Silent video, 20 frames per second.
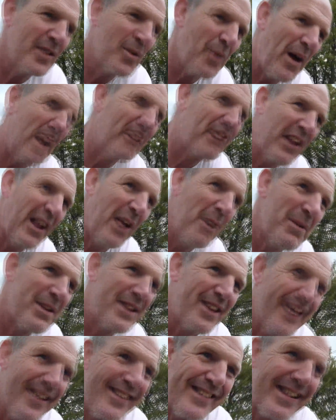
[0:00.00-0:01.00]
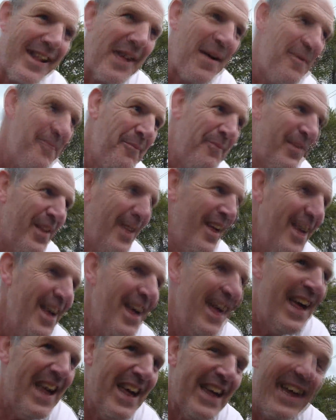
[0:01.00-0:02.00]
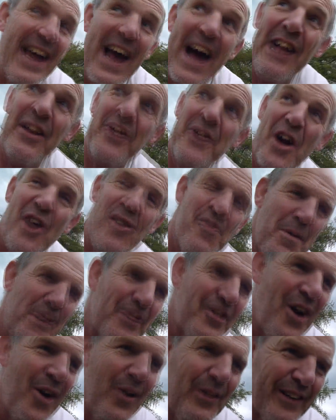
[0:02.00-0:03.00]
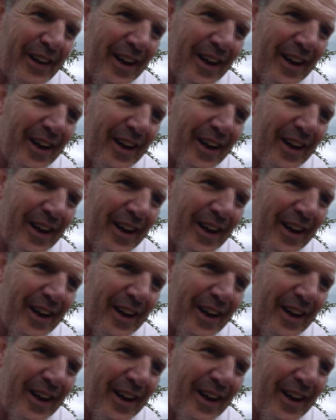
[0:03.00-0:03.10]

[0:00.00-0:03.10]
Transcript: 12 kilometres. Yeah, I look over my shoulder